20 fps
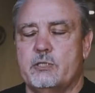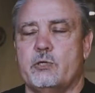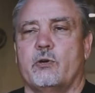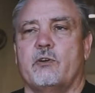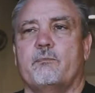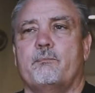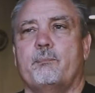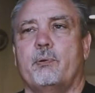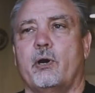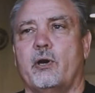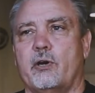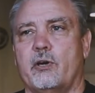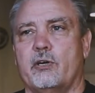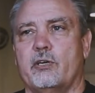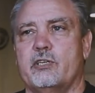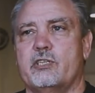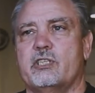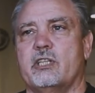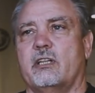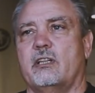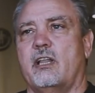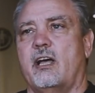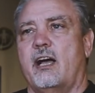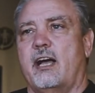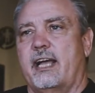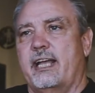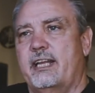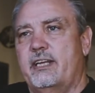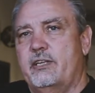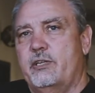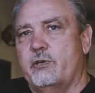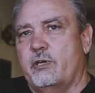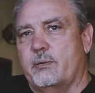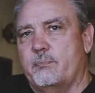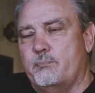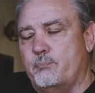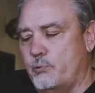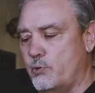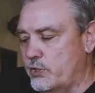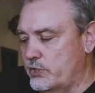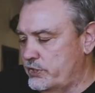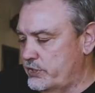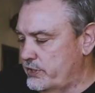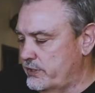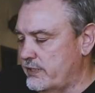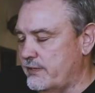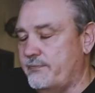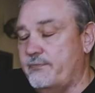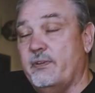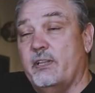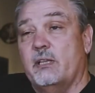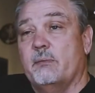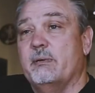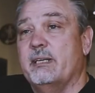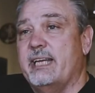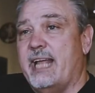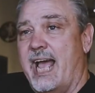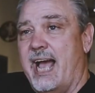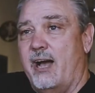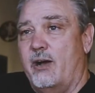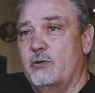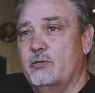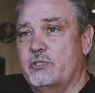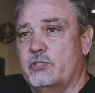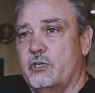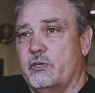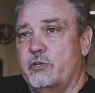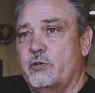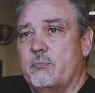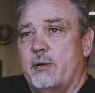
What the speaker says: of purge the line. You can push filament out. So you